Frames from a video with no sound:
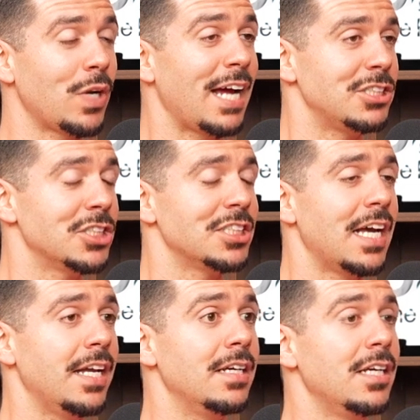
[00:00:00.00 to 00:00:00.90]
what I just
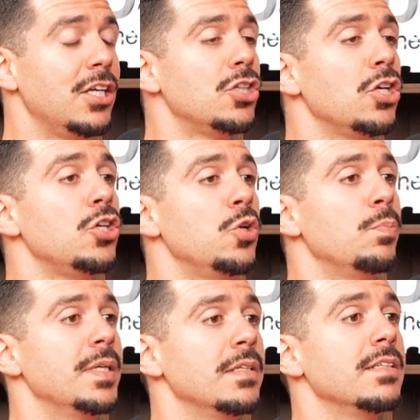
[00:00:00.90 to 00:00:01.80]
said, the
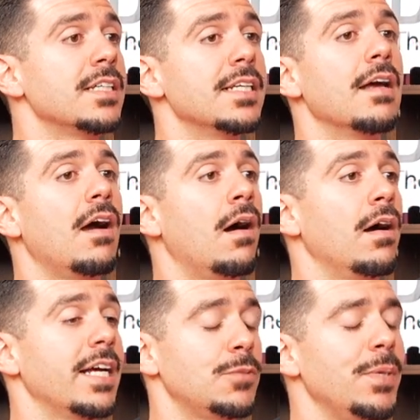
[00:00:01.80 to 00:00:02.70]
human
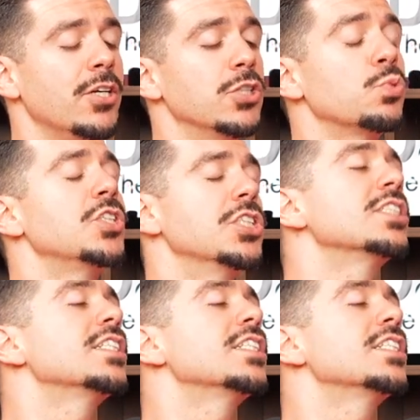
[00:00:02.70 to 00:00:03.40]
experience, which is